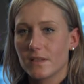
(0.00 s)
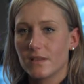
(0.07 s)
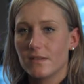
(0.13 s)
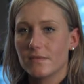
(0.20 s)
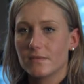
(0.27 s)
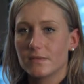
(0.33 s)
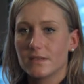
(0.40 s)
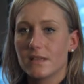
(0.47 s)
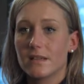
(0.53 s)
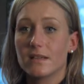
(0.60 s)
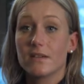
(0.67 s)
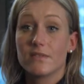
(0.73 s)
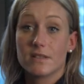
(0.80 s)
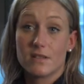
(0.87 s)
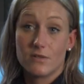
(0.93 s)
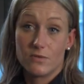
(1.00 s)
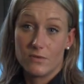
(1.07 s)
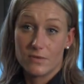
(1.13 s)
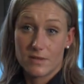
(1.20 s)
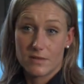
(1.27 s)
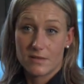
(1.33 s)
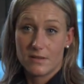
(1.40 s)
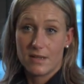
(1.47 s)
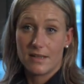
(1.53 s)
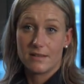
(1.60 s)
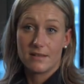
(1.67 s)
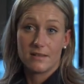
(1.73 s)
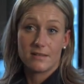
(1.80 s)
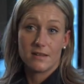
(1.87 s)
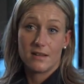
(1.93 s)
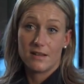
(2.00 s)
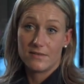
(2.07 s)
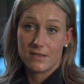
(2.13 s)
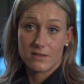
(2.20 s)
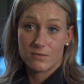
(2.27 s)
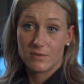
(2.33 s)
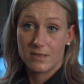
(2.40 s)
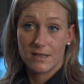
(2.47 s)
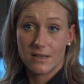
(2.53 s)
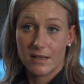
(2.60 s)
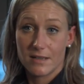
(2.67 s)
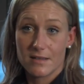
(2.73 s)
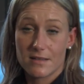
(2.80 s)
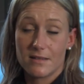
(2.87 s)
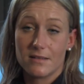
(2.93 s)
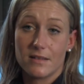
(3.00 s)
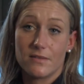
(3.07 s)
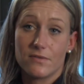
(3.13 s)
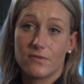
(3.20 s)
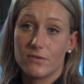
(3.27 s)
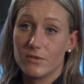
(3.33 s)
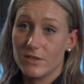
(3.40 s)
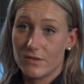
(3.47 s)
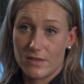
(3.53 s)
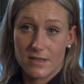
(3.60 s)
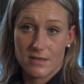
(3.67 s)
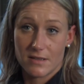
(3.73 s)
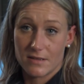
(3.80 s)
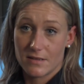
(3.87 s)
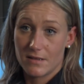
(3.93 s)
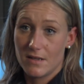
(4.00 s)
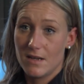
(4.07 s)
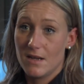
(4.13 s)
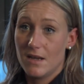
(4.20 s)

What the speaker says: give us the rules, and then they left us with the clients, and they fully trust us.